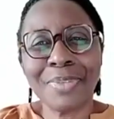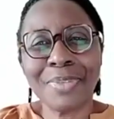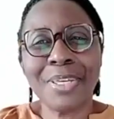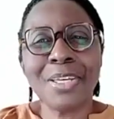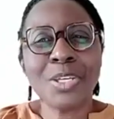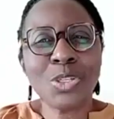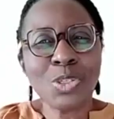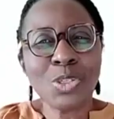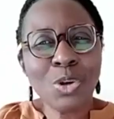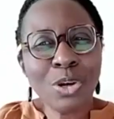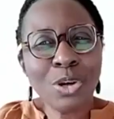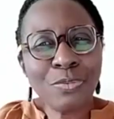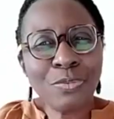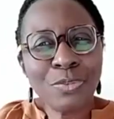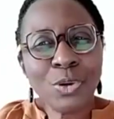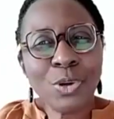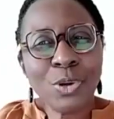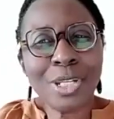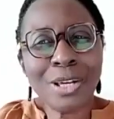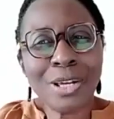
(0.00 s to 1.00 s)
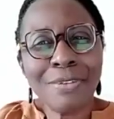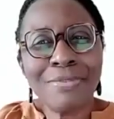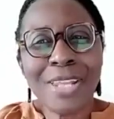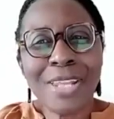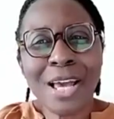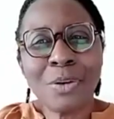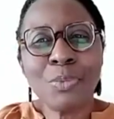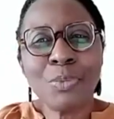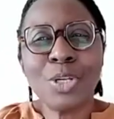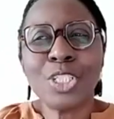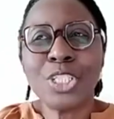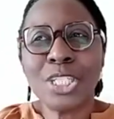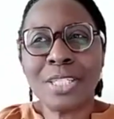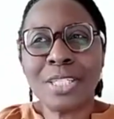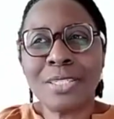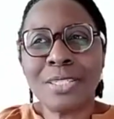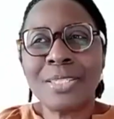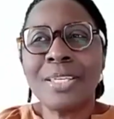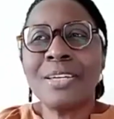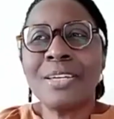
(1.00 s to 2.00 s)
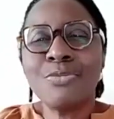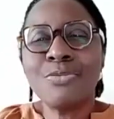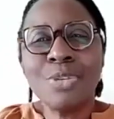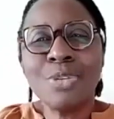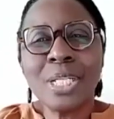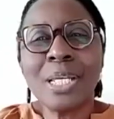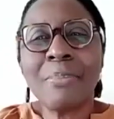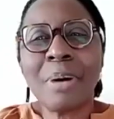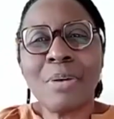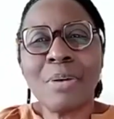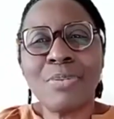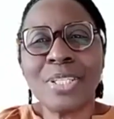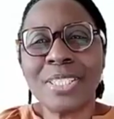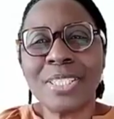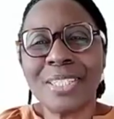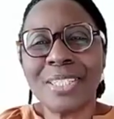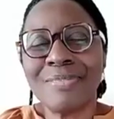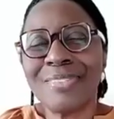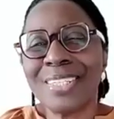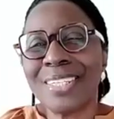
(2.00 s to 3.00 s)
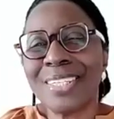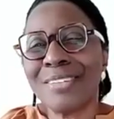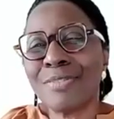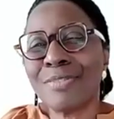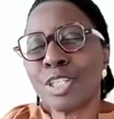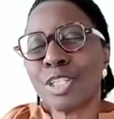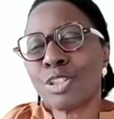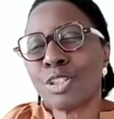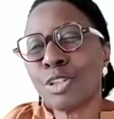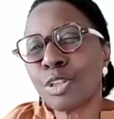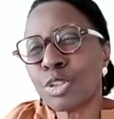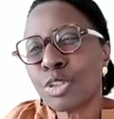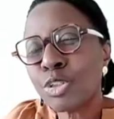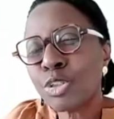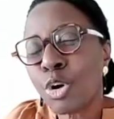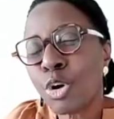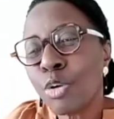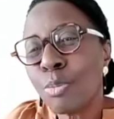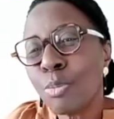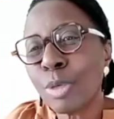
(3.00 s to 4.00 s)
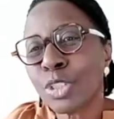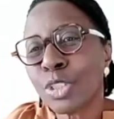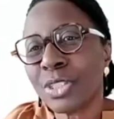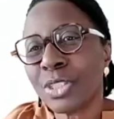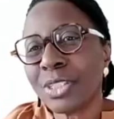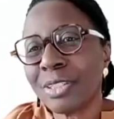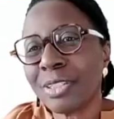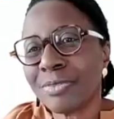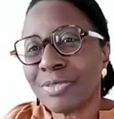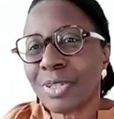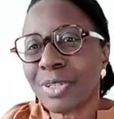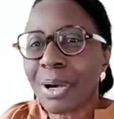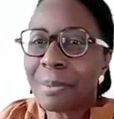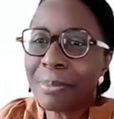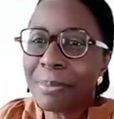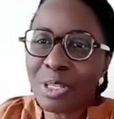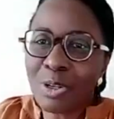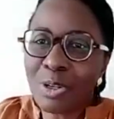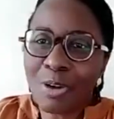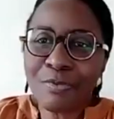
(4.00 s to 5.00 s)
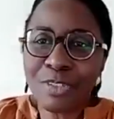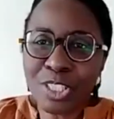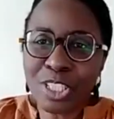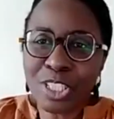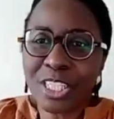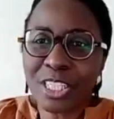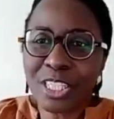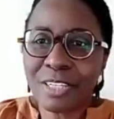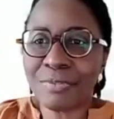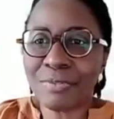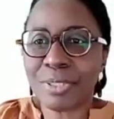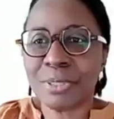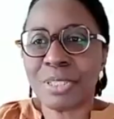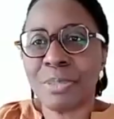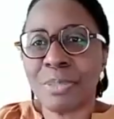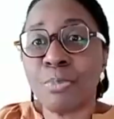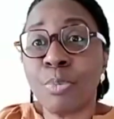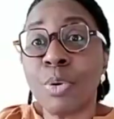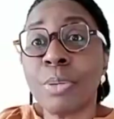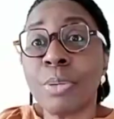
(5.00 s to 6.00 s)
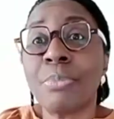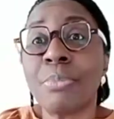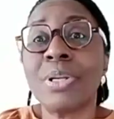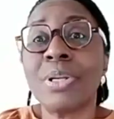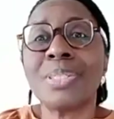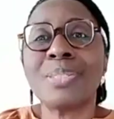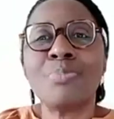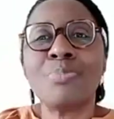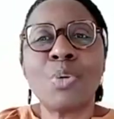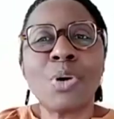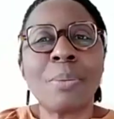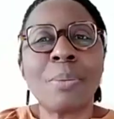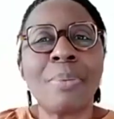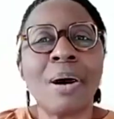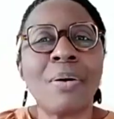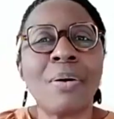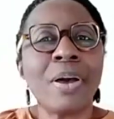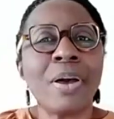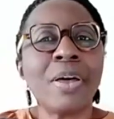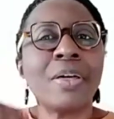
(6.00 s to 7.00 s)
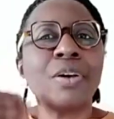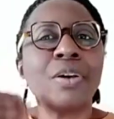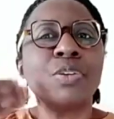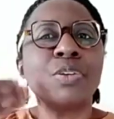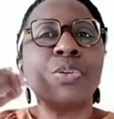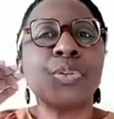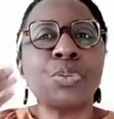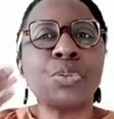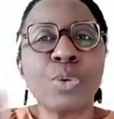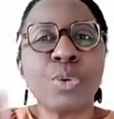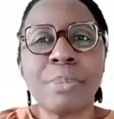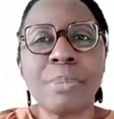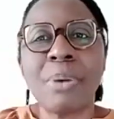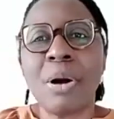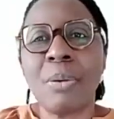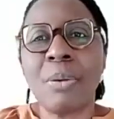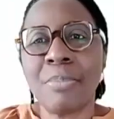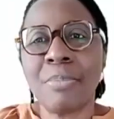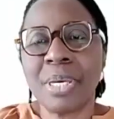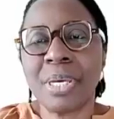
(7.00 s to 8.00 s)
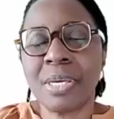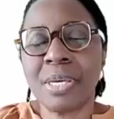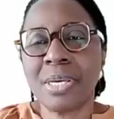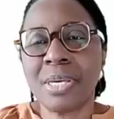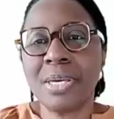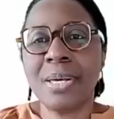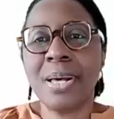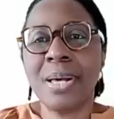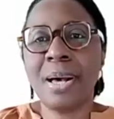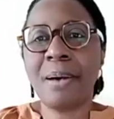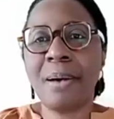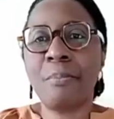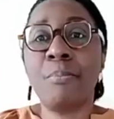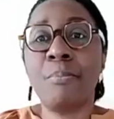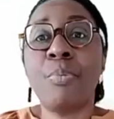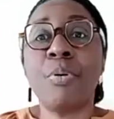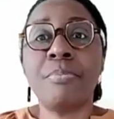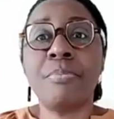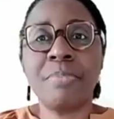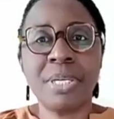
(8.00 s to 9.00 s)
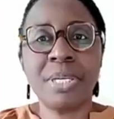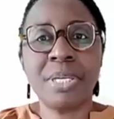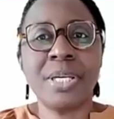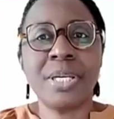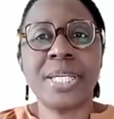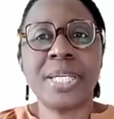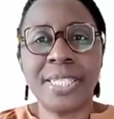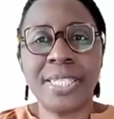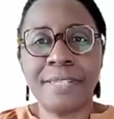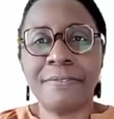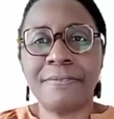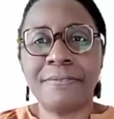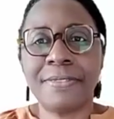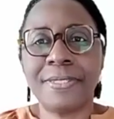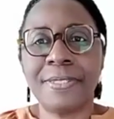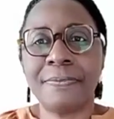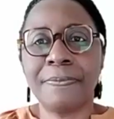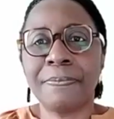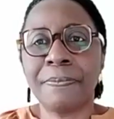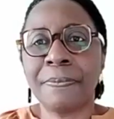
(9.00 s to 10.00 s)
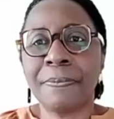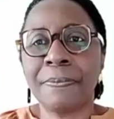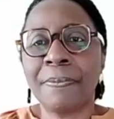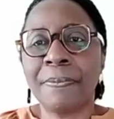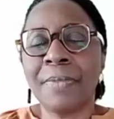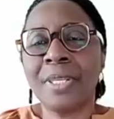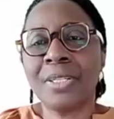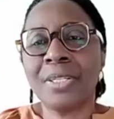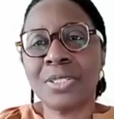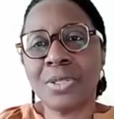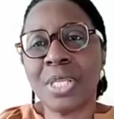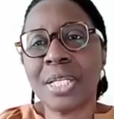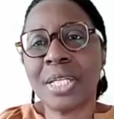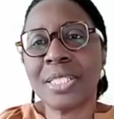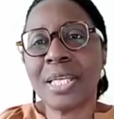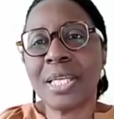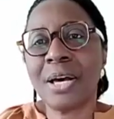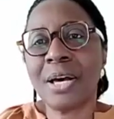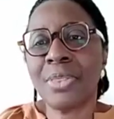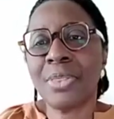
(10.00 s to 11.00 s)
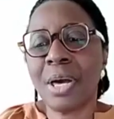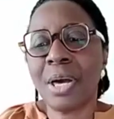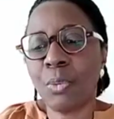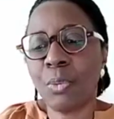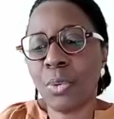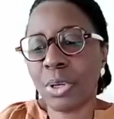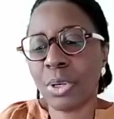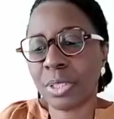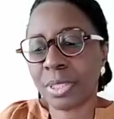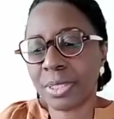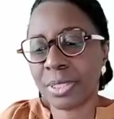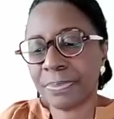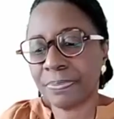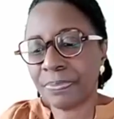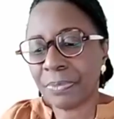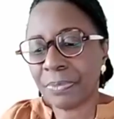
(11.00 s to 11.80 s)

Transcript: So if your love language is really about receiving gifts, it's not so much the gift. I mean, obviously the gift is important, but it's more about you thought about me and bought me a gift. So that's how that works.